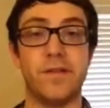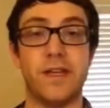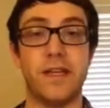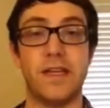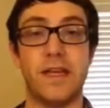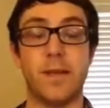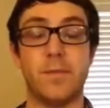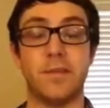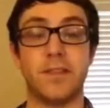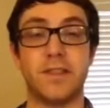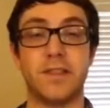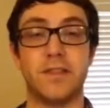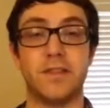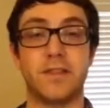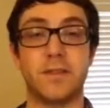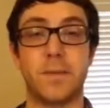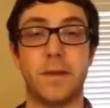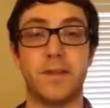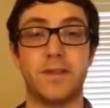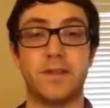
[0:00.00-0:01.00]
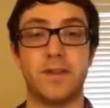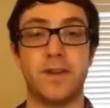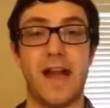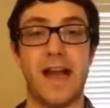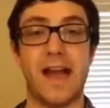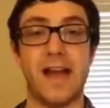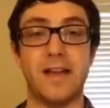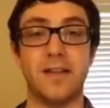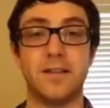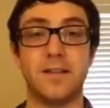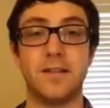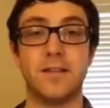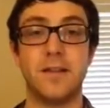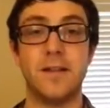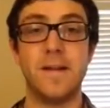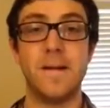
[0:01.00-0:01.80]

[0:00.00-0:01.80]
in Amazon sponsored ads.